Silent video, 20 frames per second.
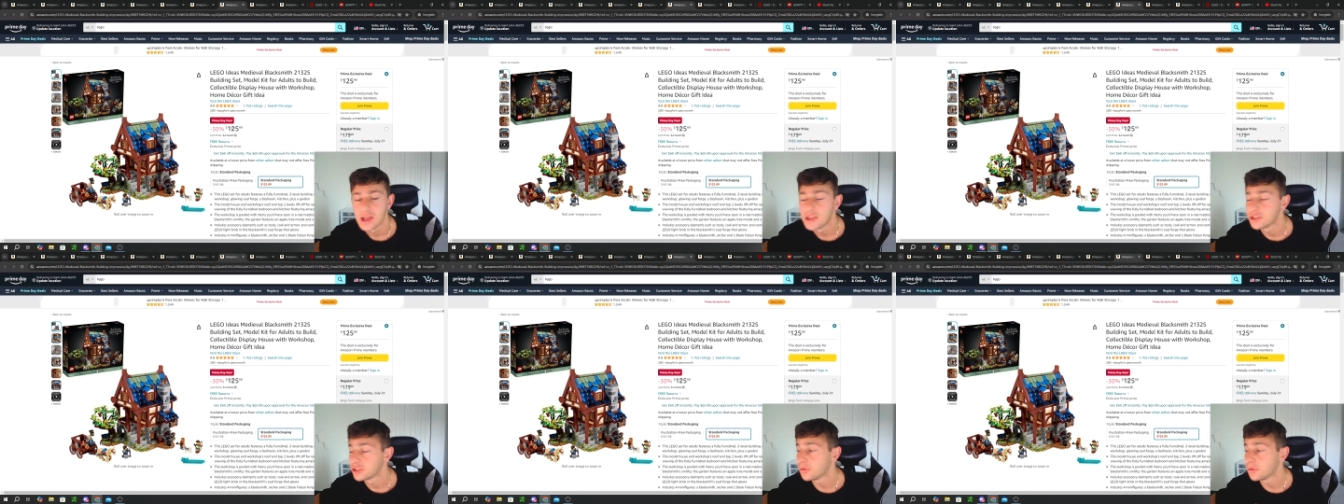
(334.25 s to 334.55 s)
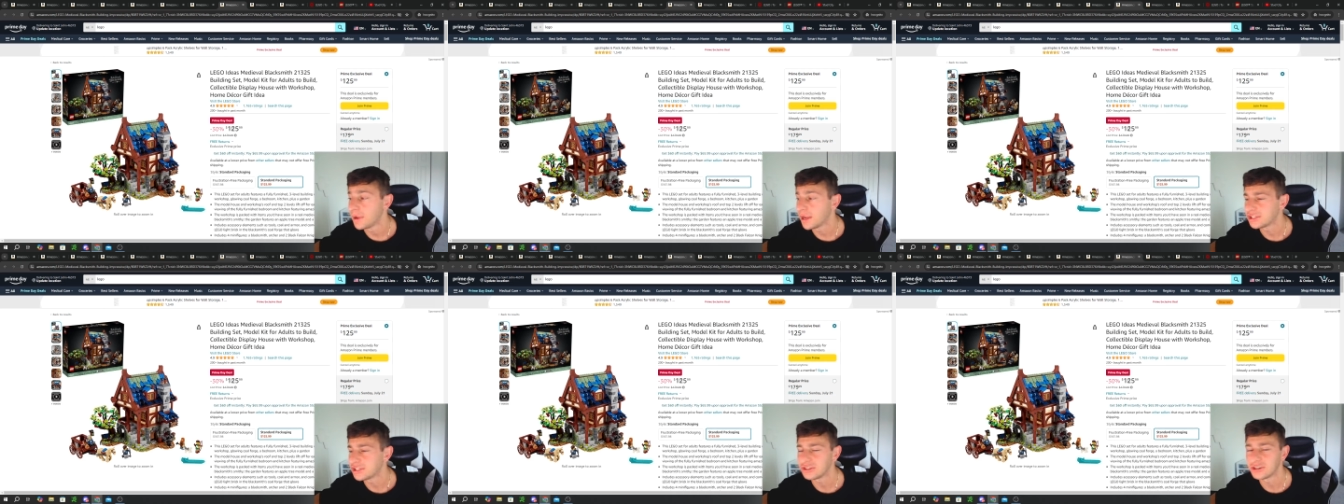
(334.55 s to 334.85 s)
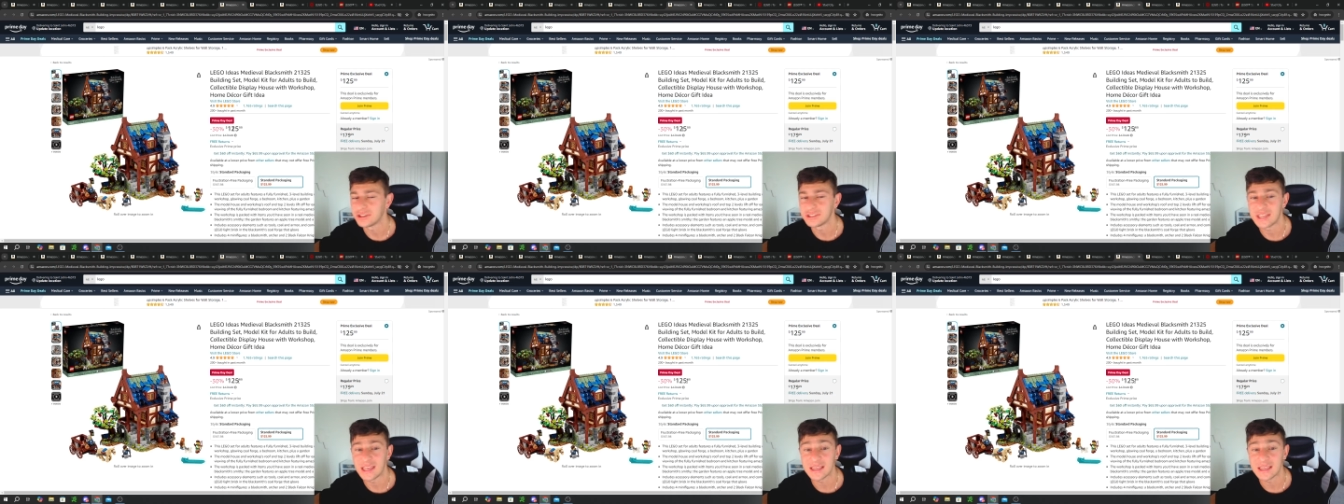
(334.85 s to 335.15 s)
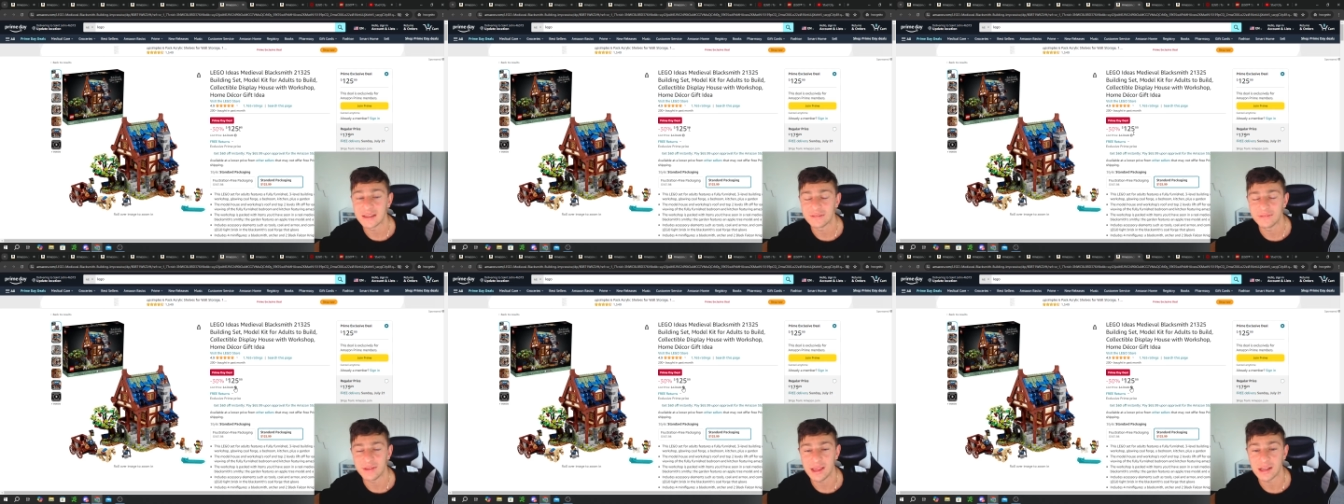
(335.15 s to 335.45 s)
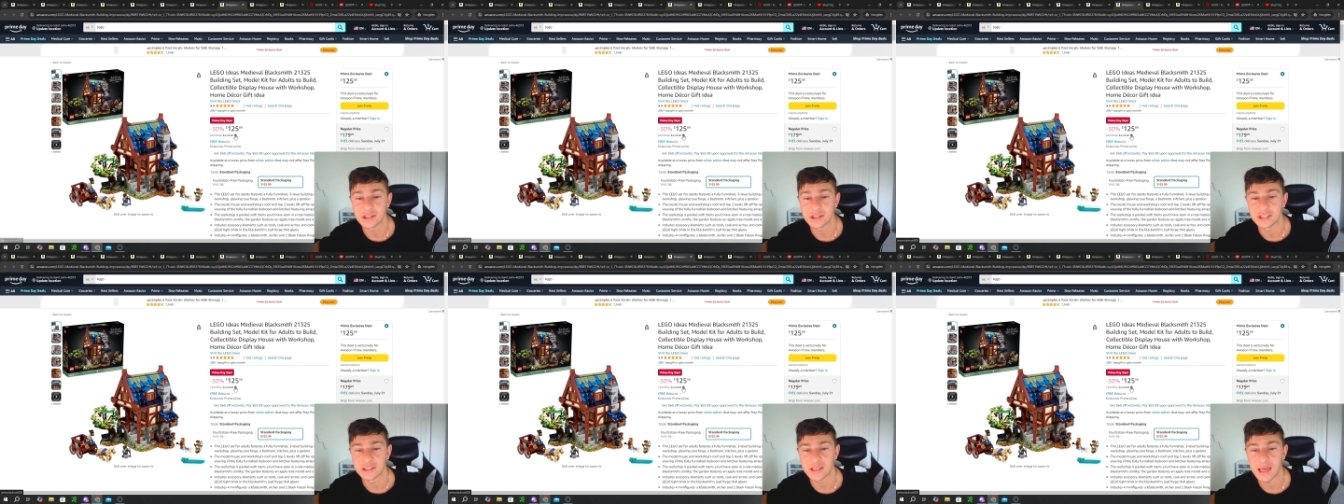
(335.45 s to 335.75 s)
So make sure to take
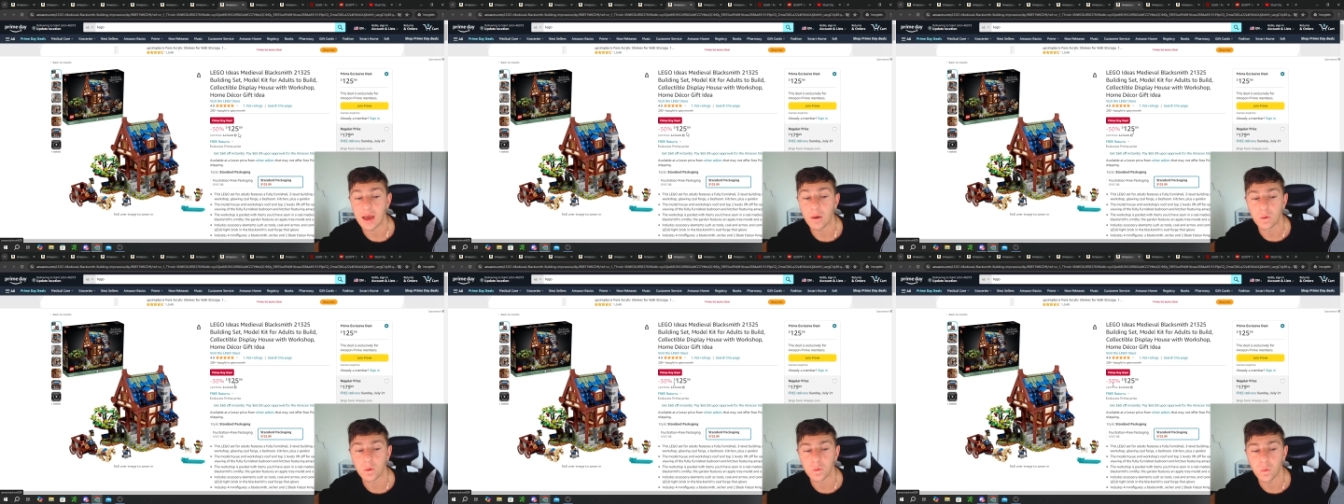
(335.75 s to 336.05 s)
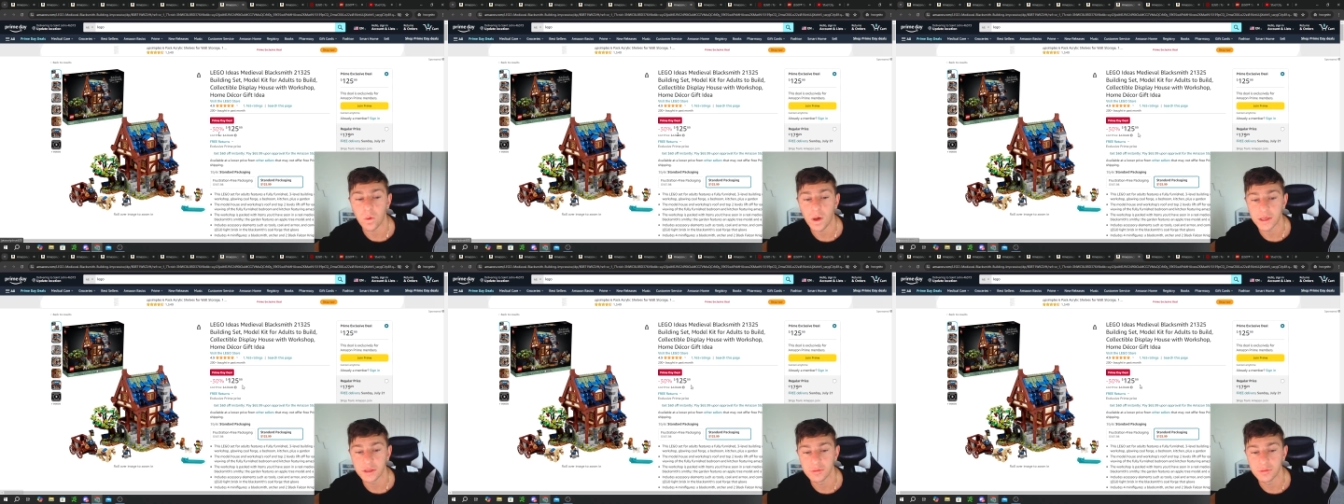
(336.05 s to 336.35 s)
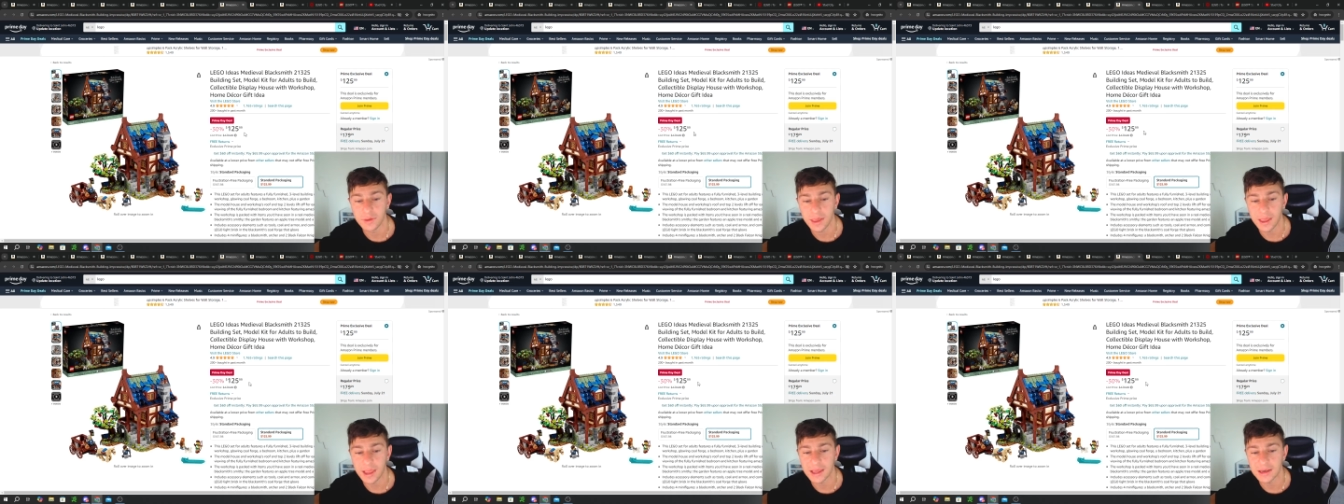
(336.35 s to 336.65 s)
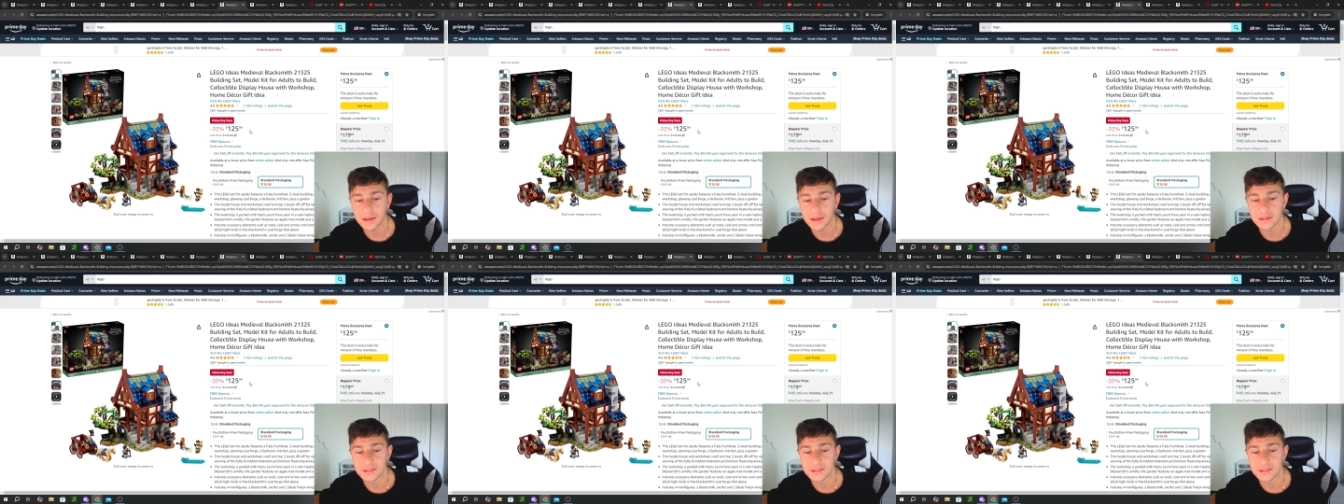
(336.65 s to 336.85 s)
advantage of that one while you can,